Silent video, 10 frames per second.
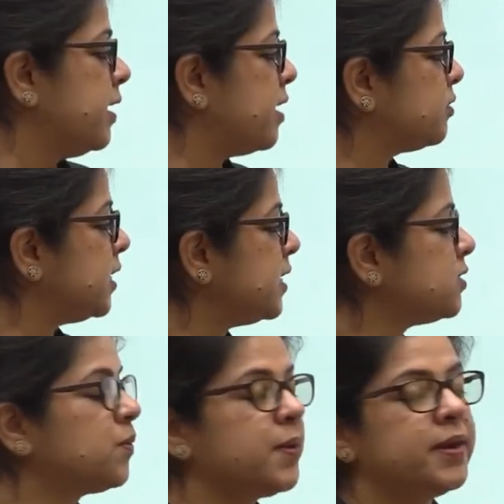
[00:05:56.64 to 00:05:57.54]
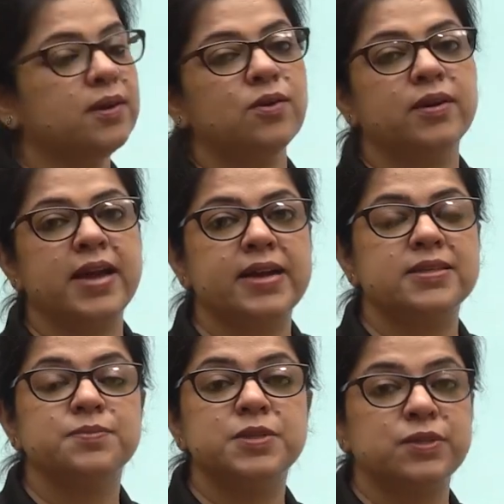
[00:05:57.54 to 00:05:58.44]
Now, these aquatic
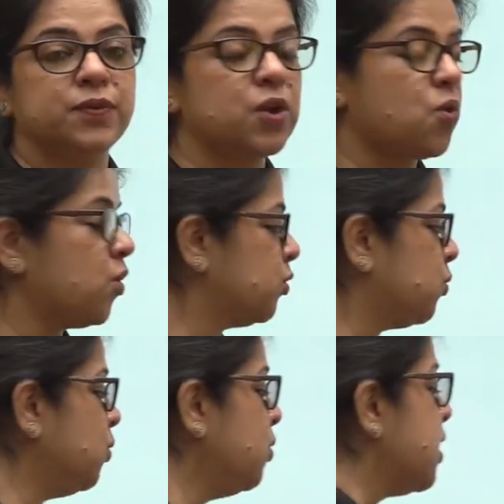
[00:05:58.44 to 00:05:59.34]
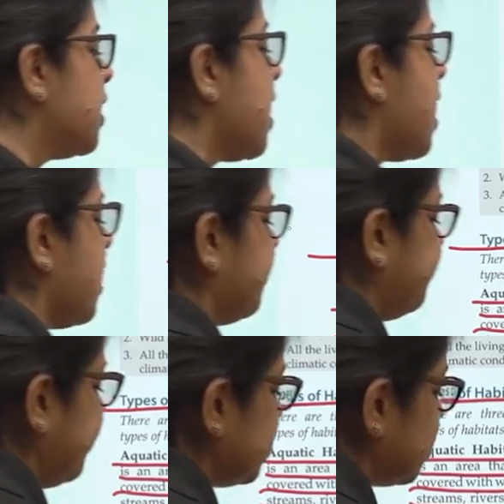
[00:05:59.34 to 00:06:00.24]
organisms, as we all know, are
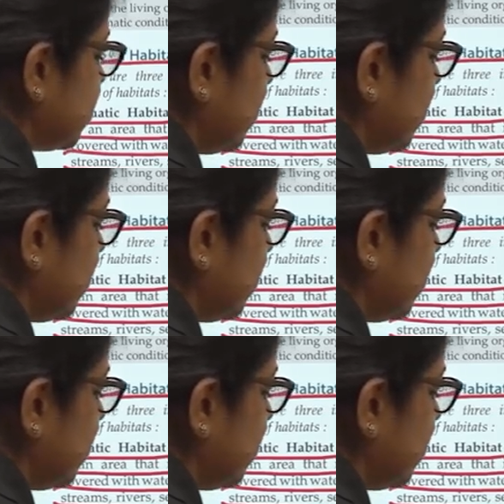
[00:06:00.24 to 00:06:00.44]
fish,